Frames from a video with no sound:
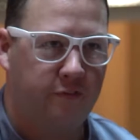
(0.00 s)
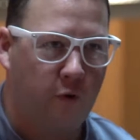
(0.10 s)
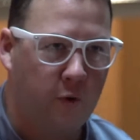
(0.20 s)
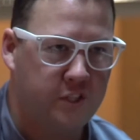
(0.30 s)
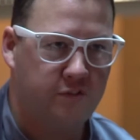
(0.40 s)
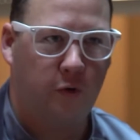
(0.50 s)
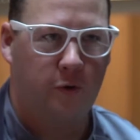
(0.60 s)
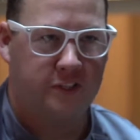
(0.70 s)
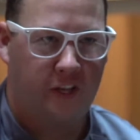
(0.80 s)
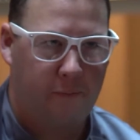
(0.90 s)
the forest
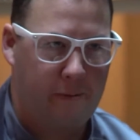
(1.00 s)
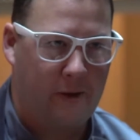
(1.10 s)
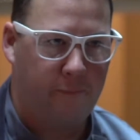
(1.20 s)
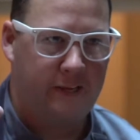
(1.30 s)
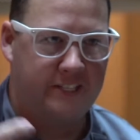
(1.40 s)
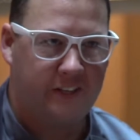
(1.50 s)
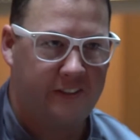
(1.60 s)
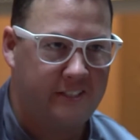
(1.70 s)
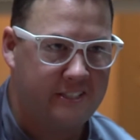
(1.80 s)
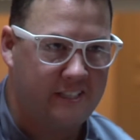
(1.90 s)
floor is all about based
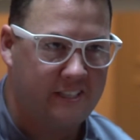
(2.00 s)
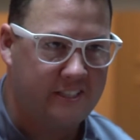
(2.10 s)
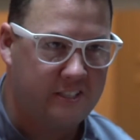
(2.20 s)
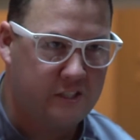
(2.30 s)
on these things.